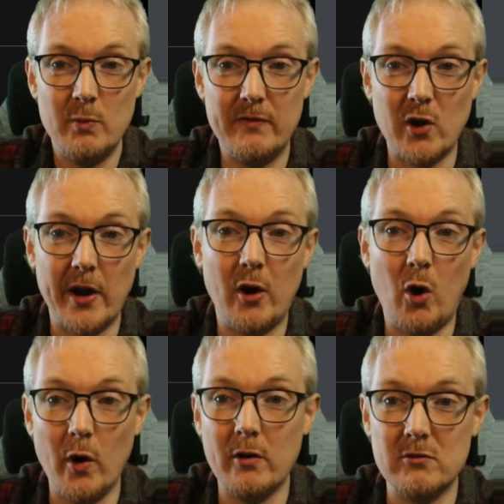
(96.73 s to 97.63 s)
We've got an
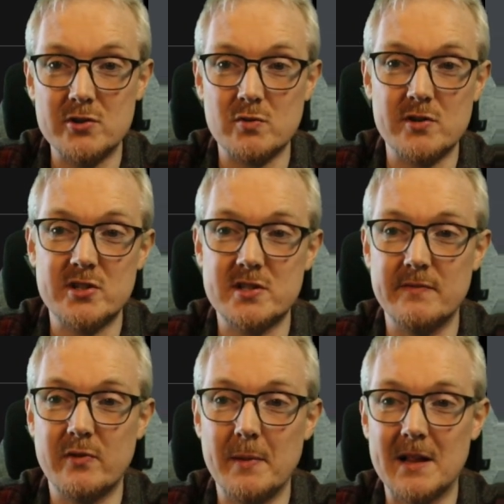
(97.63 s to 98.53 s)
oil resource
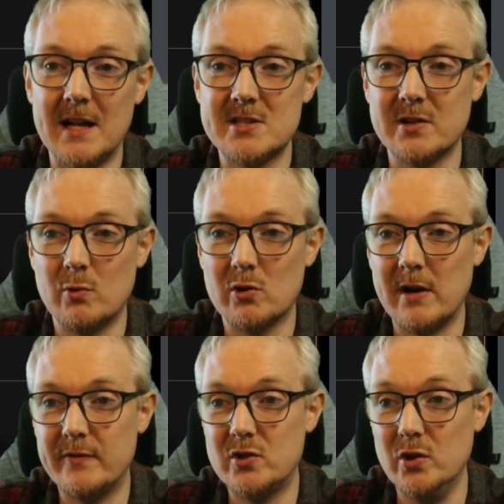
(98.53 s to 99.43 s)
system from the classic
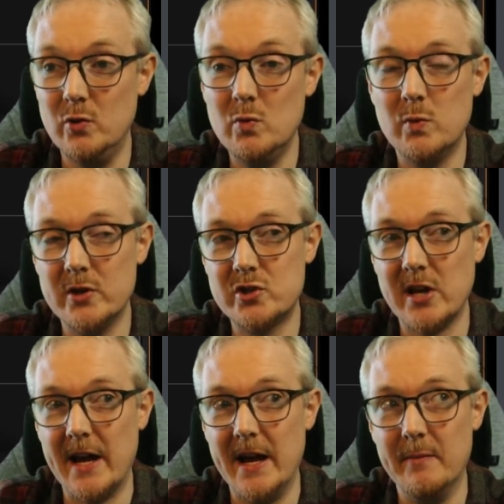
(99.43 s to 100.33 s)
Warcraft 2,
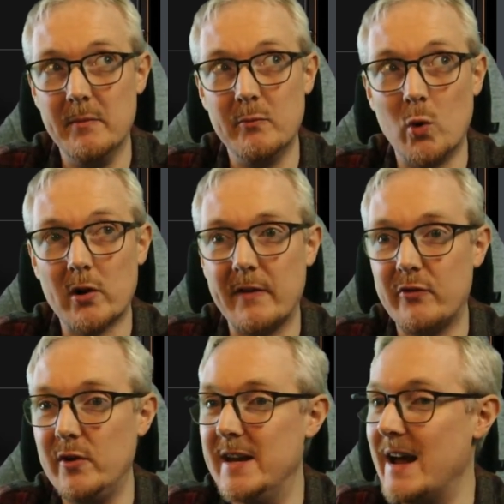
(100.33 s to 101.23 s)
which Warcraft
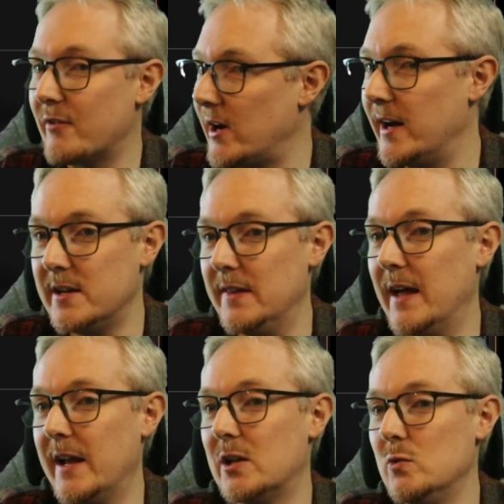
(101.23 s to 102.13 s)
3 never had, and
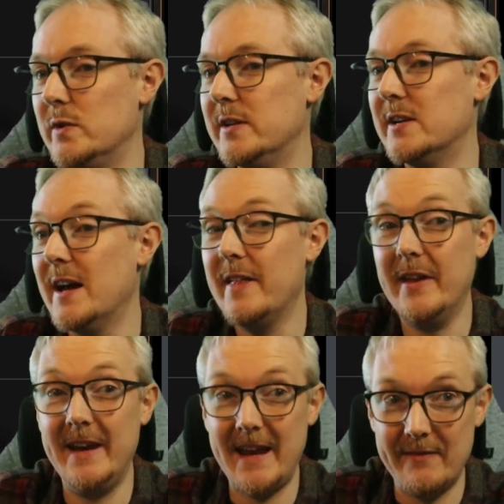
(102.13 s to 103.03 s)
that included
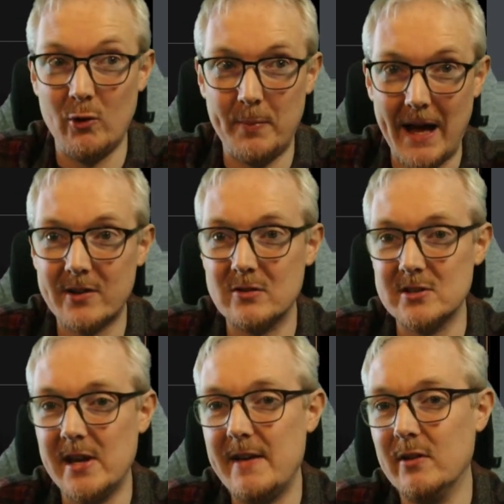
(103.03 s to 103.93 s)
the naval battles
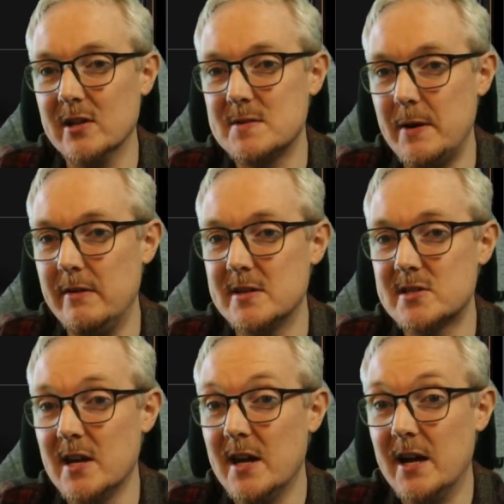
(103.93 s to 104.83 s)
and naval experience.